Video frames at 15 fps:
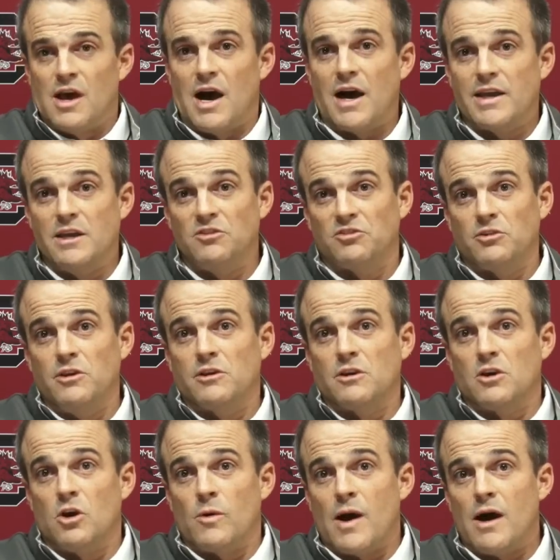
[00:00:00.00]
I easily
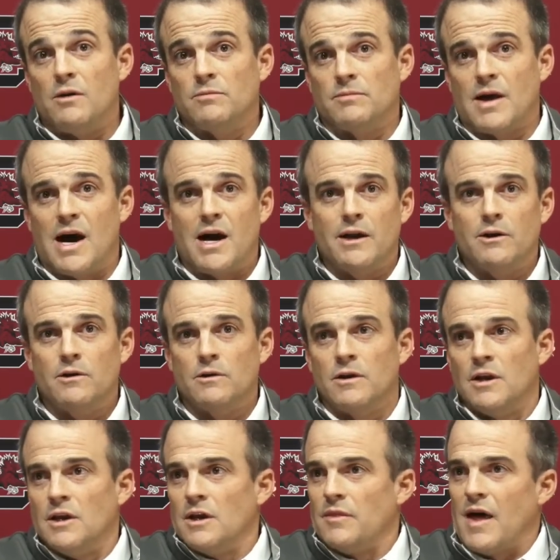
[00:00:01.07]
could go out and
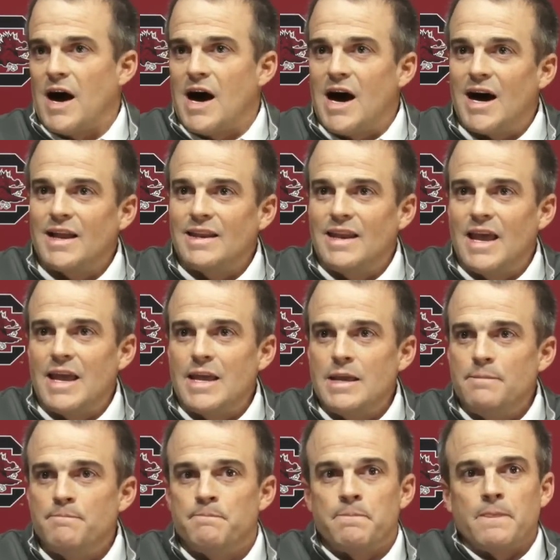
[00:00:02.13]
hire the hot
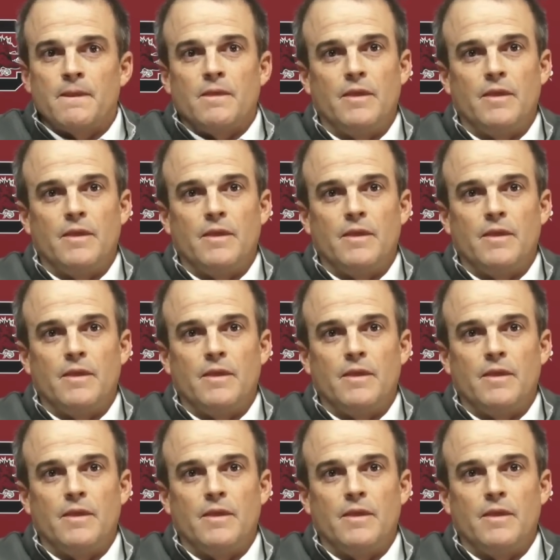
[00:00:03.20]
name,